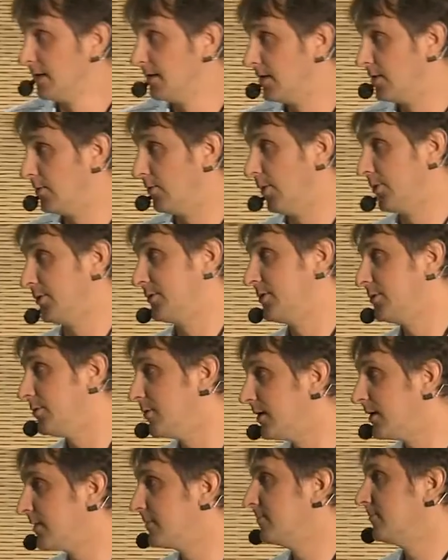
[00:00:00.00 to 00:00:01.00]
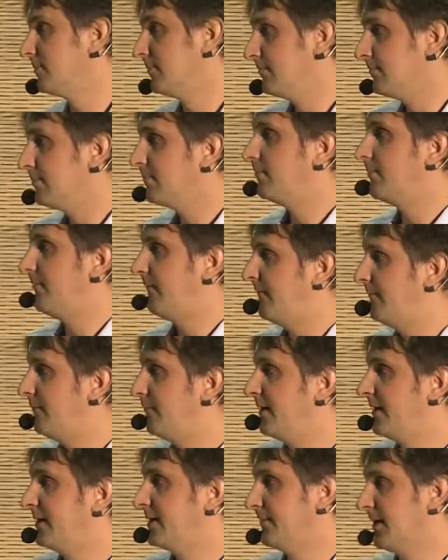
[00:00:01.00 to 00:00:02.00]
you want. You are
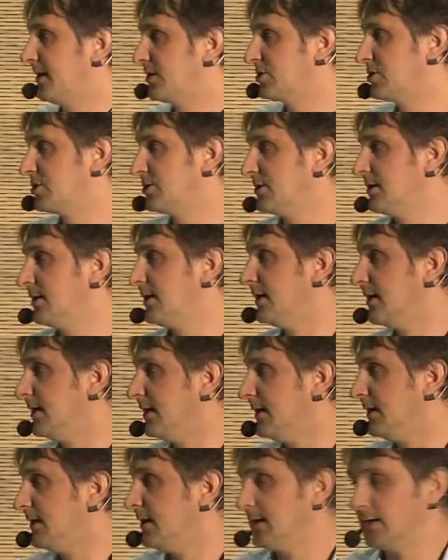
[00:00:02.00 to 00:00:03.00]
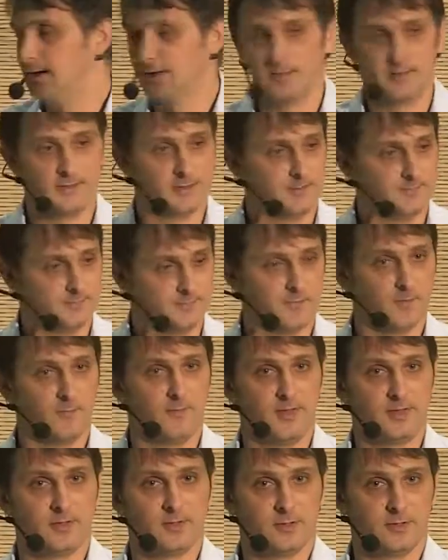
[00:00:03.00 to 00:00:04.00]
pretty much
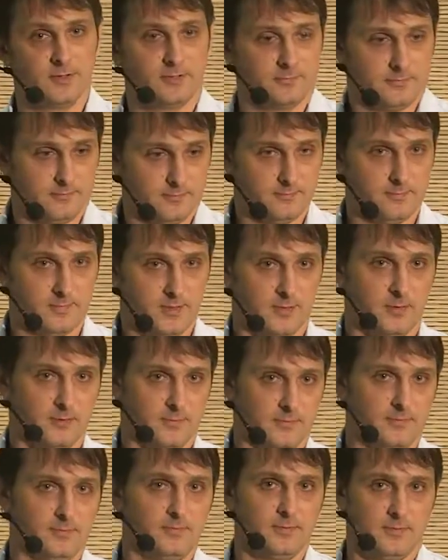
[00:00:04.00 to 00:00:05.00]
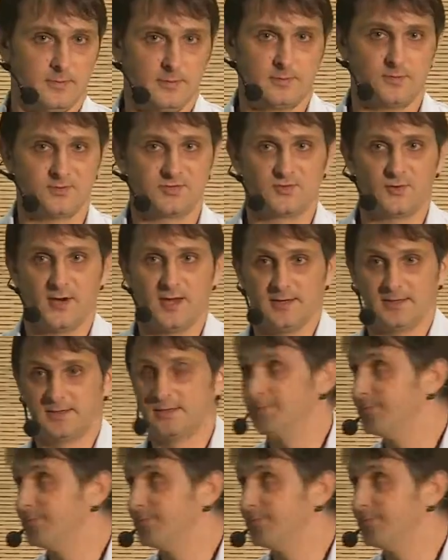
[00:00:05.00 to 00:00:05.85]
vendor constrained